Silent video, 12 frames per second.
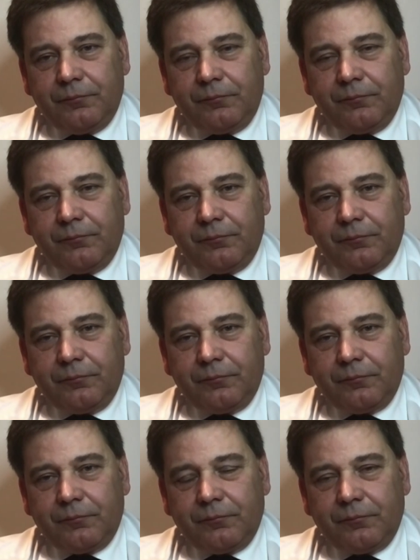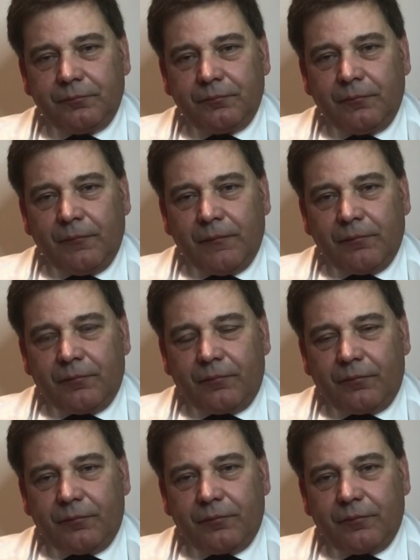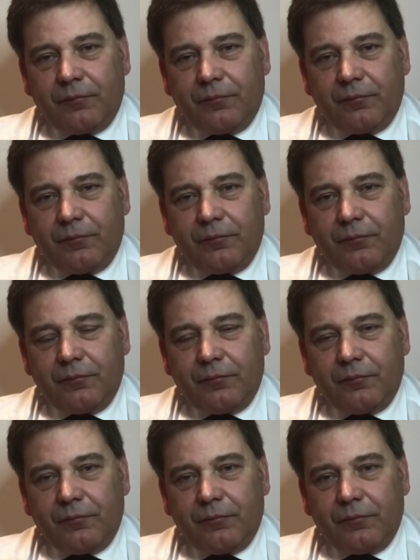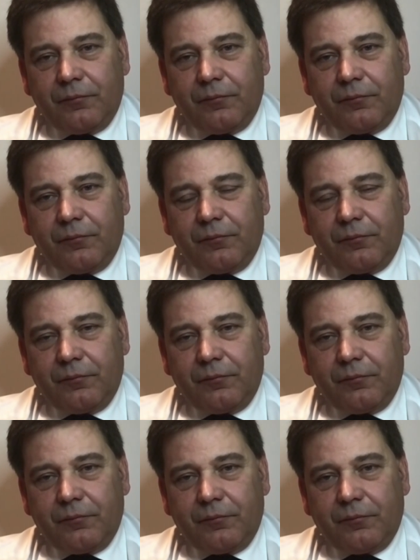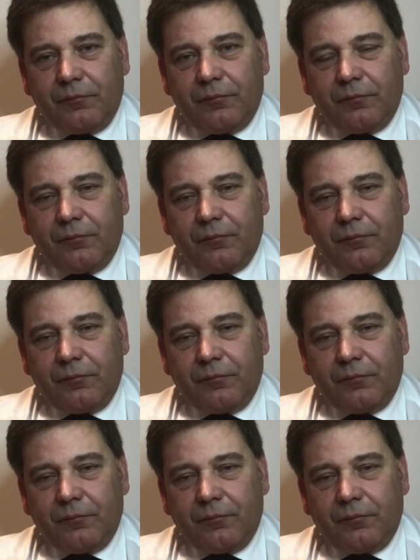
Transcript: [no speech]